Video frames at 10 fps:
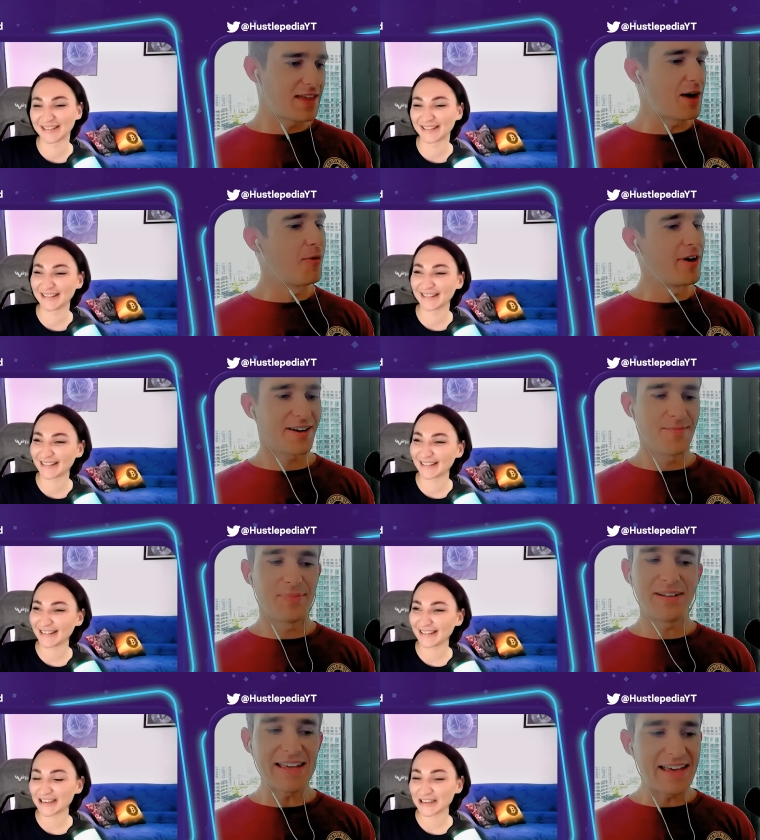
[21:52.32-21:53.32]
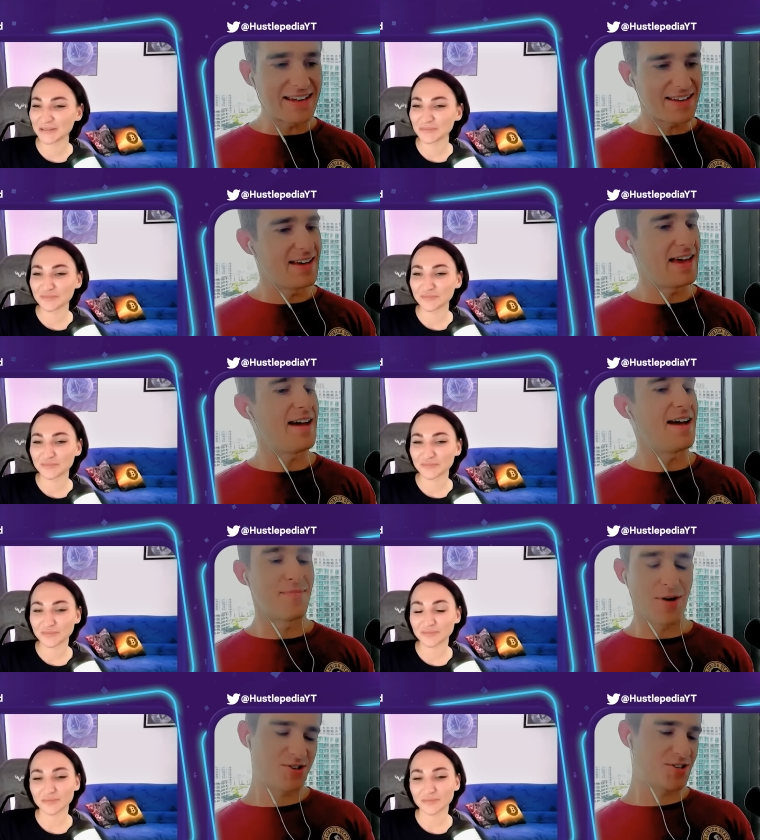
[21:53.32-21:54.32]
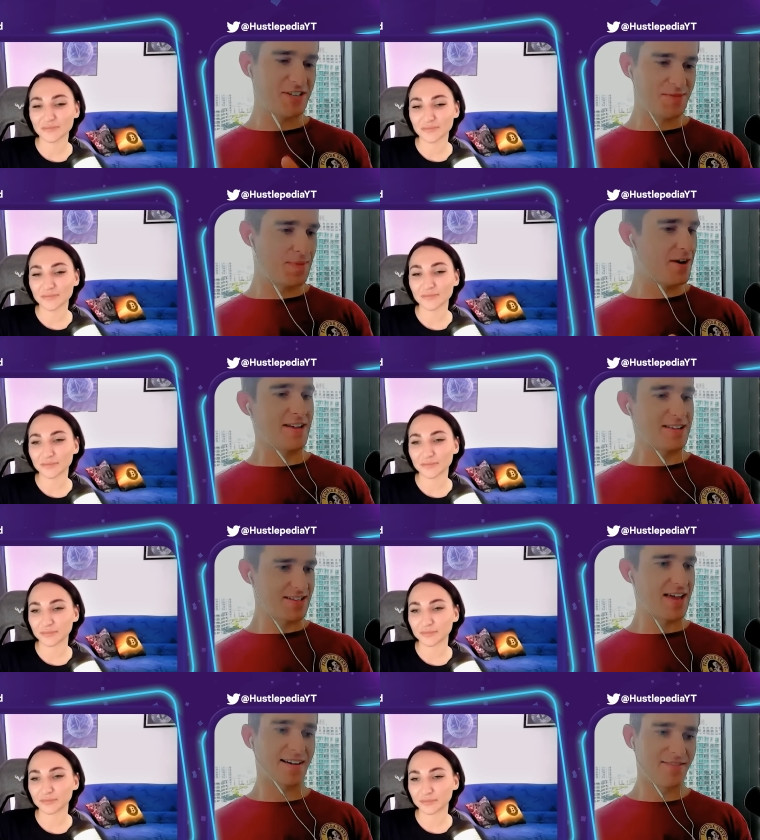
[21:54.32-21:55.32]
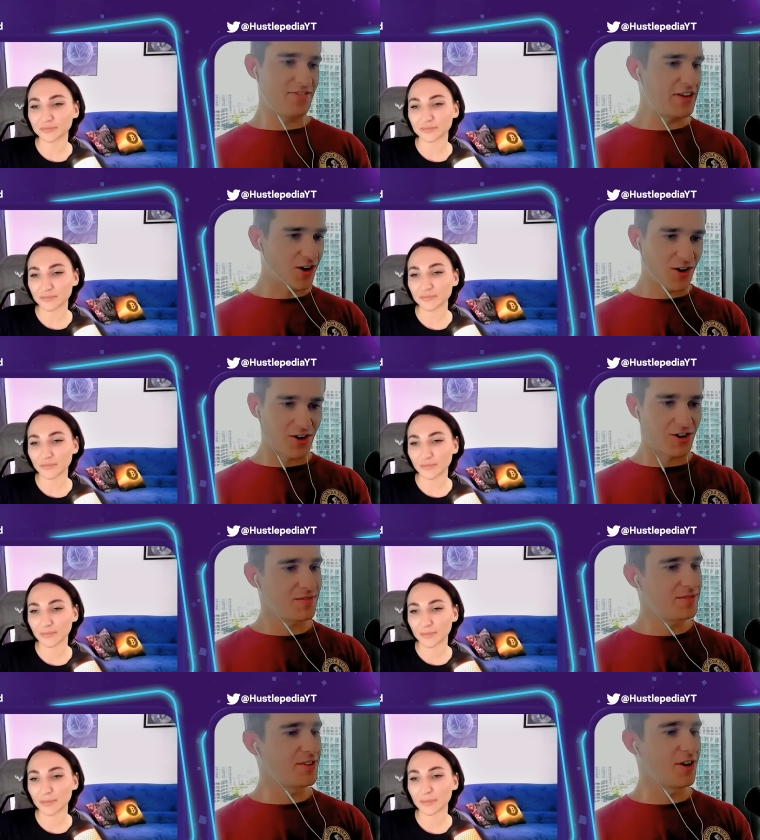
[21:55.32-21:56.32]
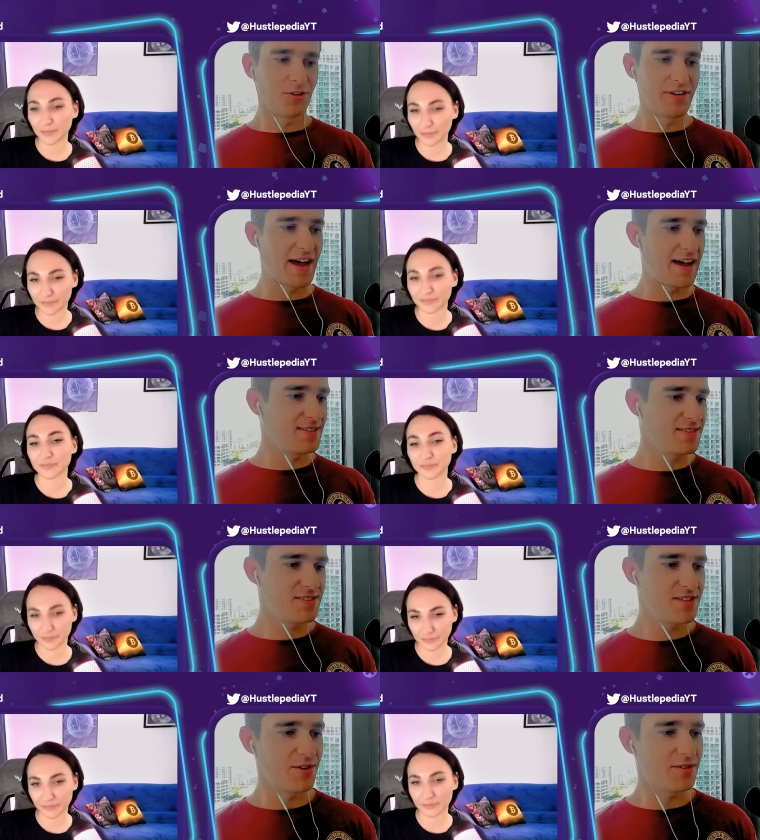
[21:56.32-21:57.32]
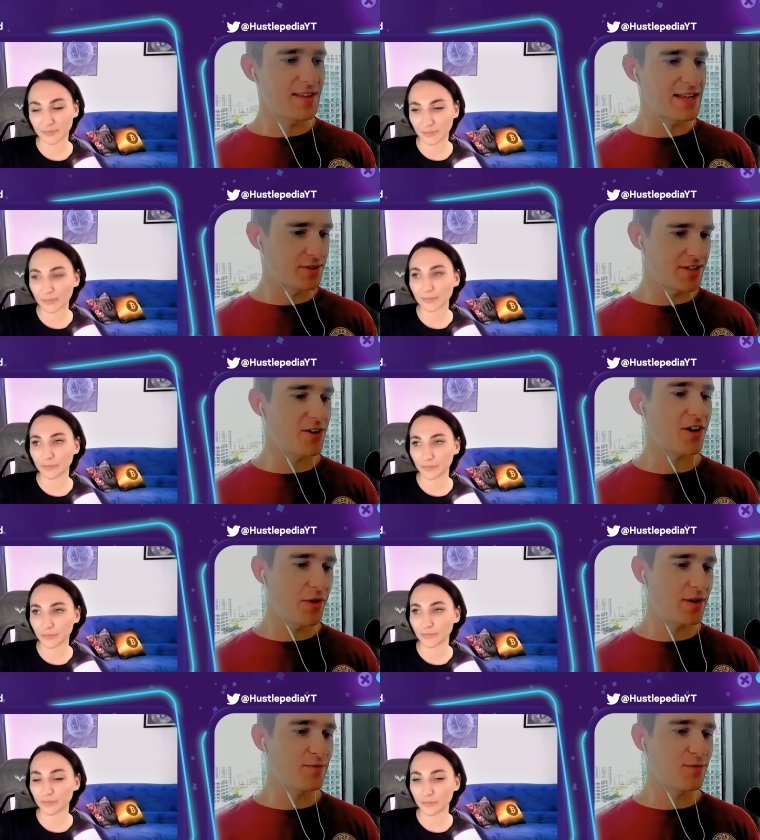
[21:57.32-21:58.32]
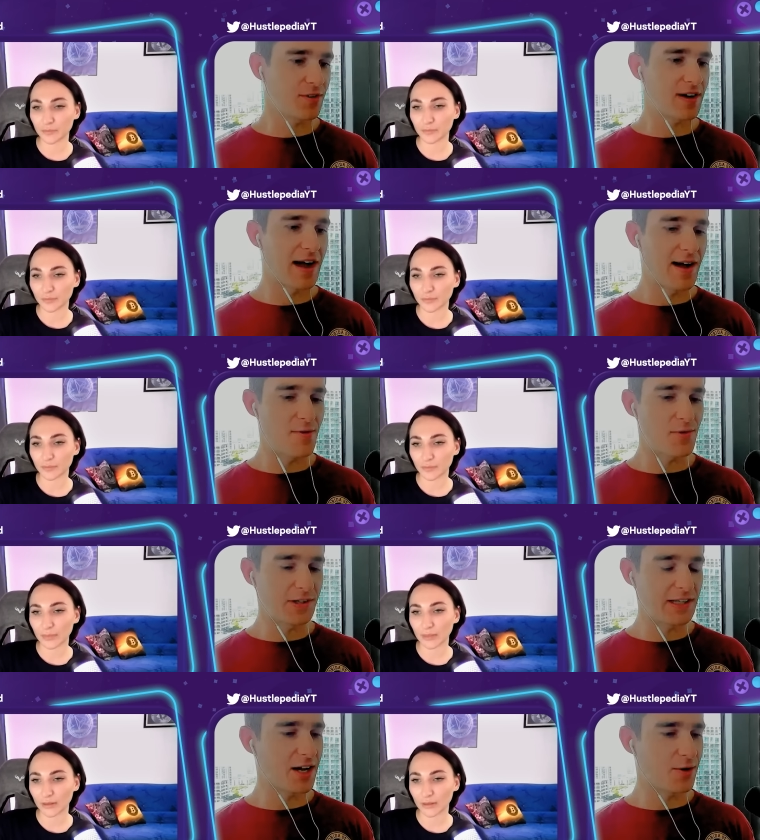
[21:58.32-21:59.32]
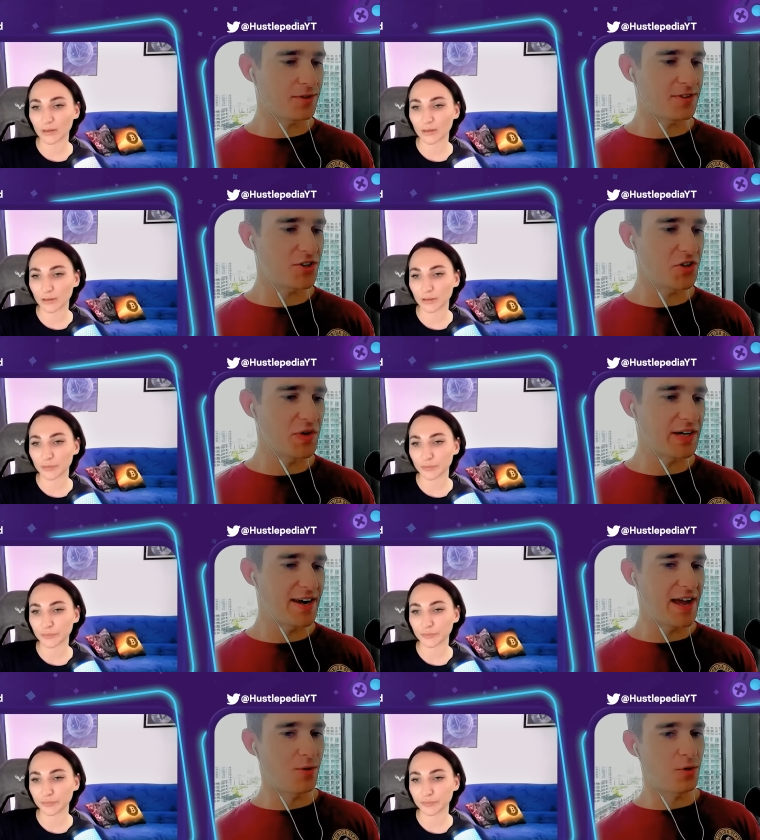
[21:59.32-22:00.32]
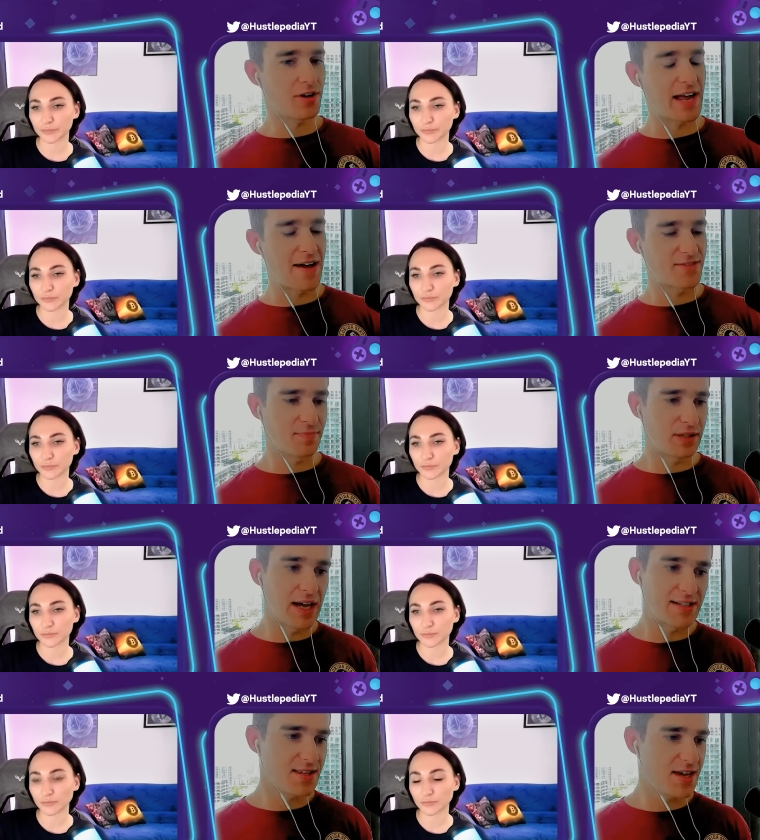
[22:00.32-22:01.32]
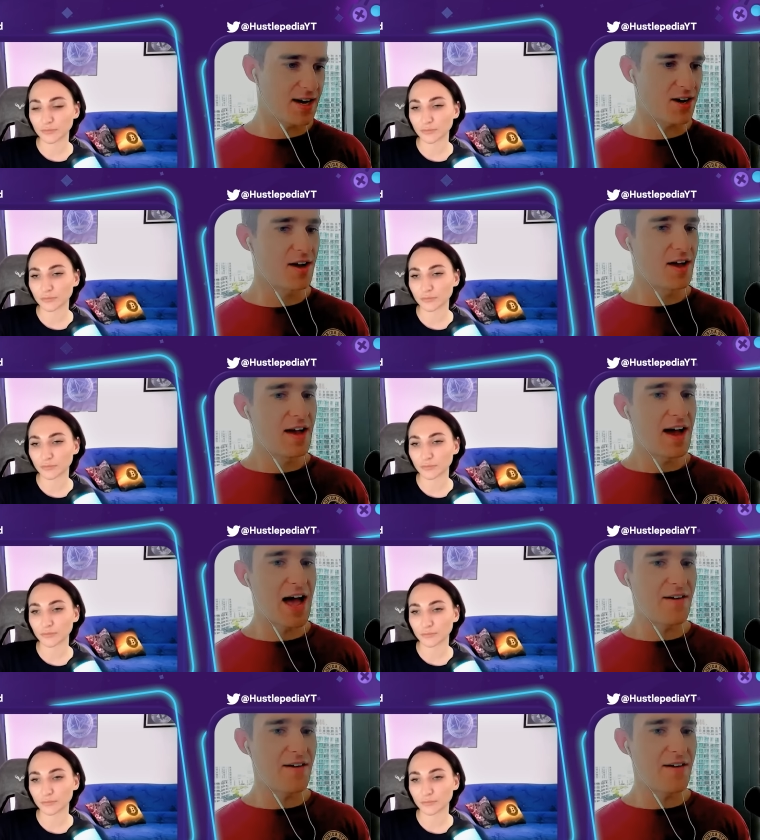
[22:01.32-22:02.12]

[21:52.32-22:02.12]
Speaker 1: They want a complete immersive experience. Yeah, VR, the whole nine. So that's what they're going for. I, I, really like what they're doing at Network. I have some plots there. I